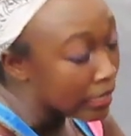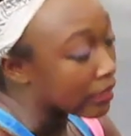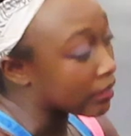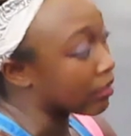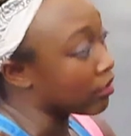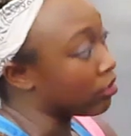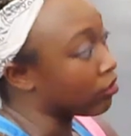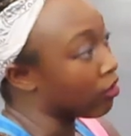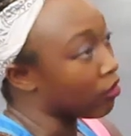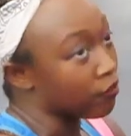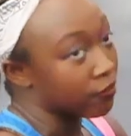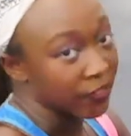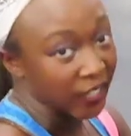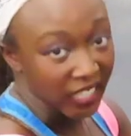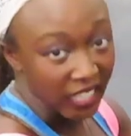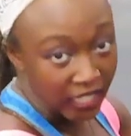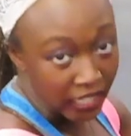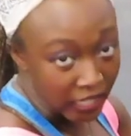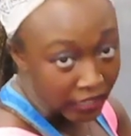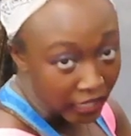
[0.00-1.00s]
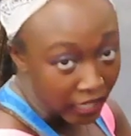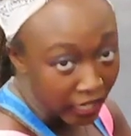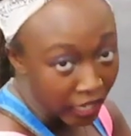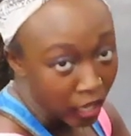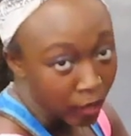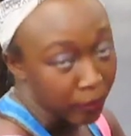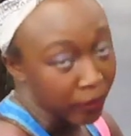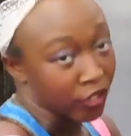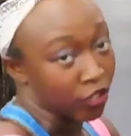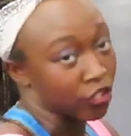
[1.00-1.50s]
so you don't fuck anything
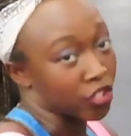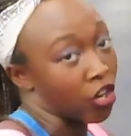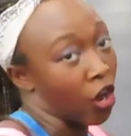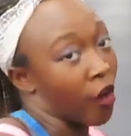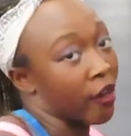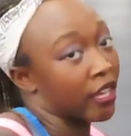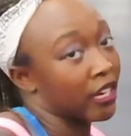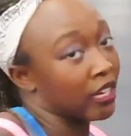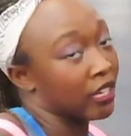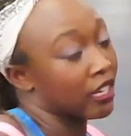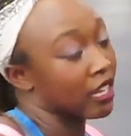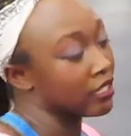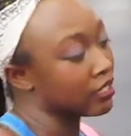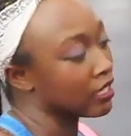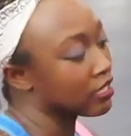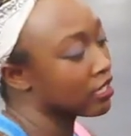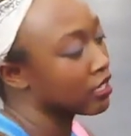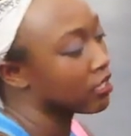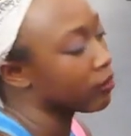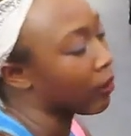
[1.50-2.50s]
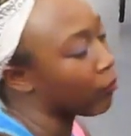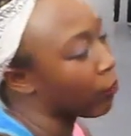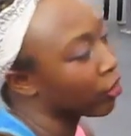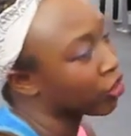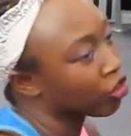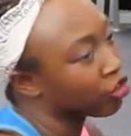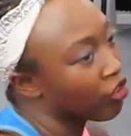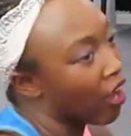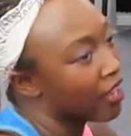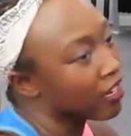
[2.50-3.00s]
up and you're targeting, because this is what, what
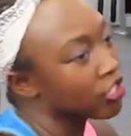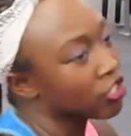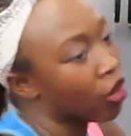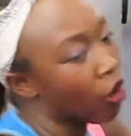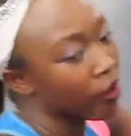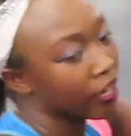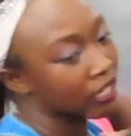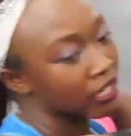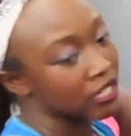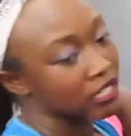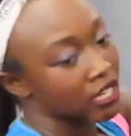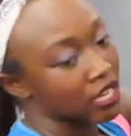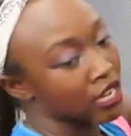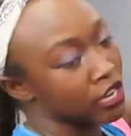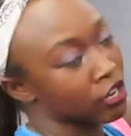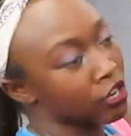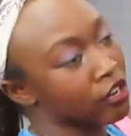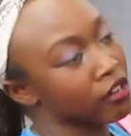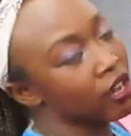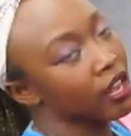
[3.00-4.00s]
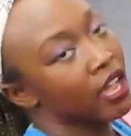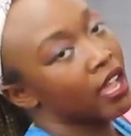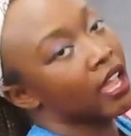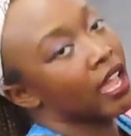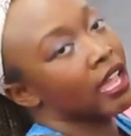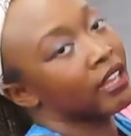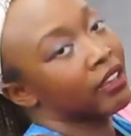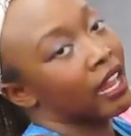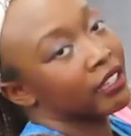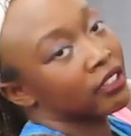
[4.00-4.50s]
you're trying to target is here
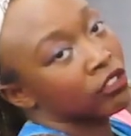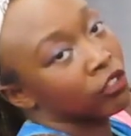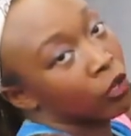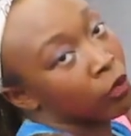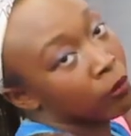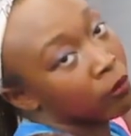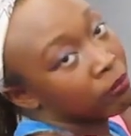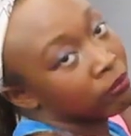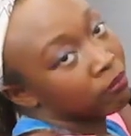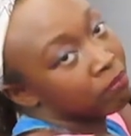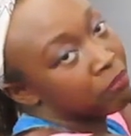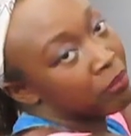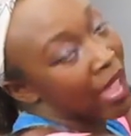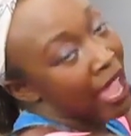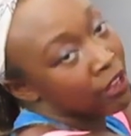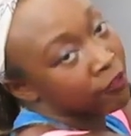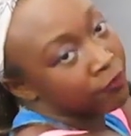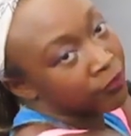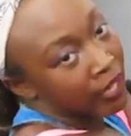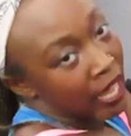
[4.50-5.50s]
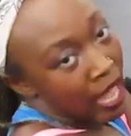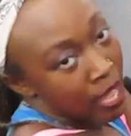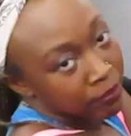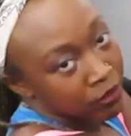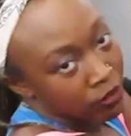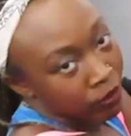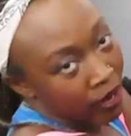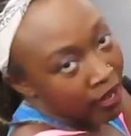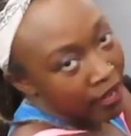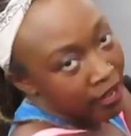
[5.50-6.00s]
and like the little back flaps
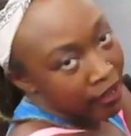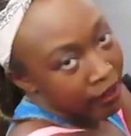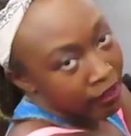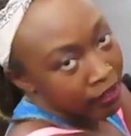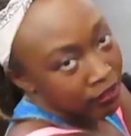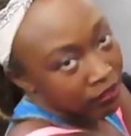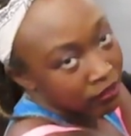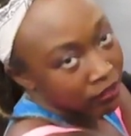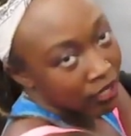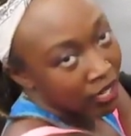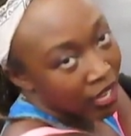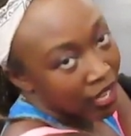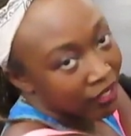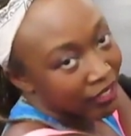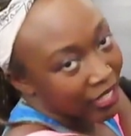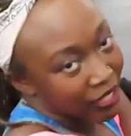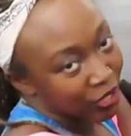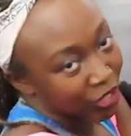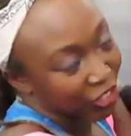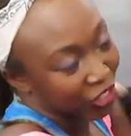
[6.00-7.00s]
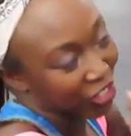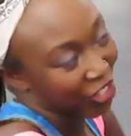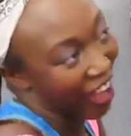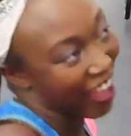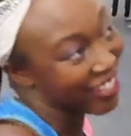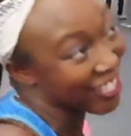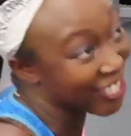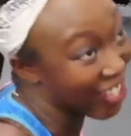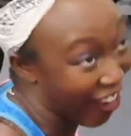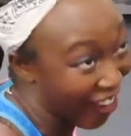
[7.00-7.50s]
right here. That's what you're
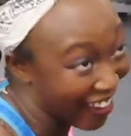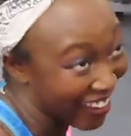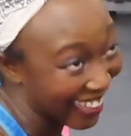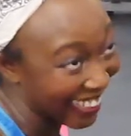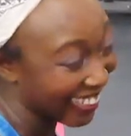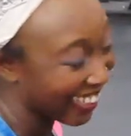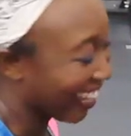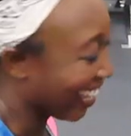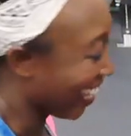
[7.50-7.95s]
trying to target.